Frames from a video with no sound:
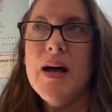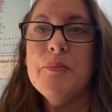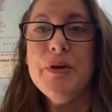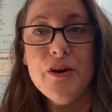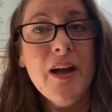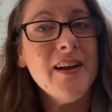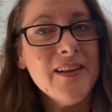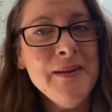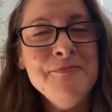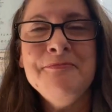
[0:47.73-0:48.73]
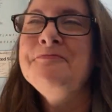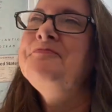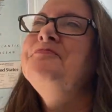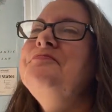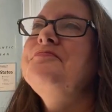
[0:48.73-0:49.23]
periodically.
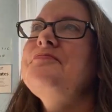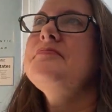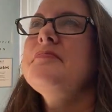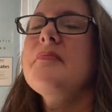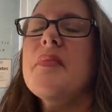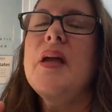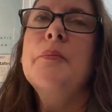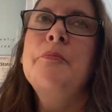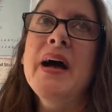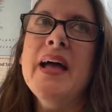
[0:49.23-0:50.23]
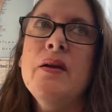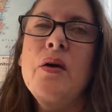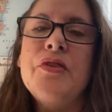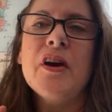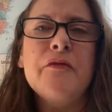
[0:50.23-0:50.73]
But
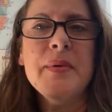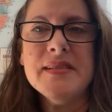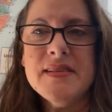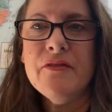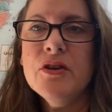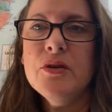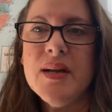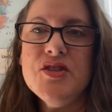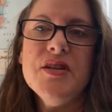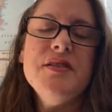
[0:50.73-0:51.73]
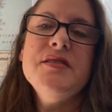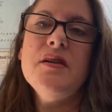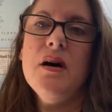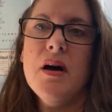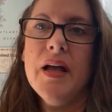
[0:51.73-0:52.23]
there have been several questions
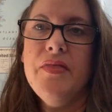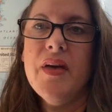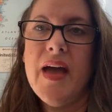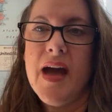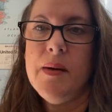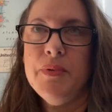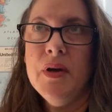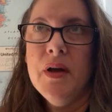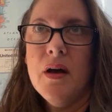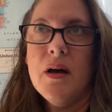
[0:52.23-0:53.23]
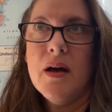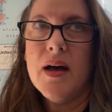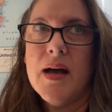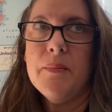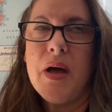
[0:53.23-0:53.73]
on the app
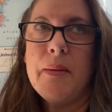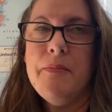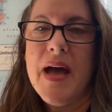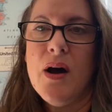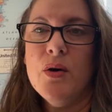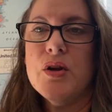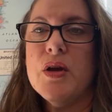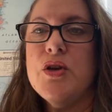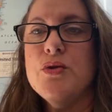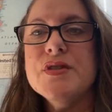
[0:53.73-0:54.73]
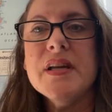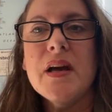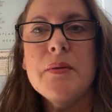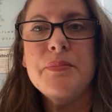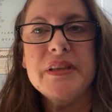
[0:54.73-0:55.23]
about using
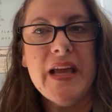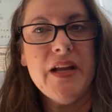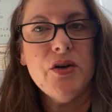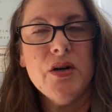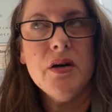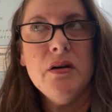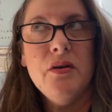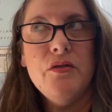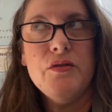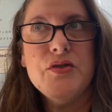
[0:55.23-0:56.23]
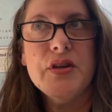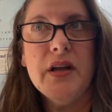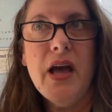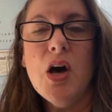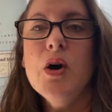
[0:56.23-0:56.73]
a planner to
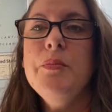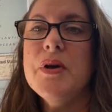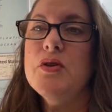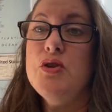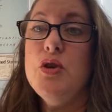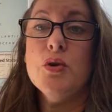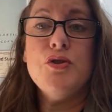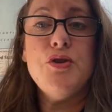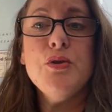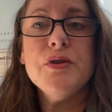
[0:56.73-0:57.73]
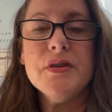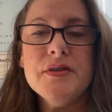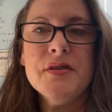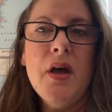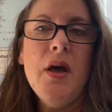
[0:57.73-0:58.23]
help your
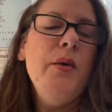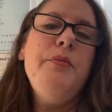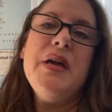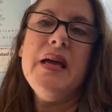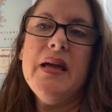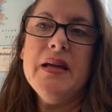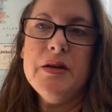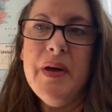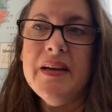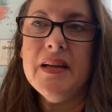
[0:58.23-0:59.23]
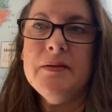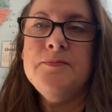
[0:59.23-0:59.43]
students be independent.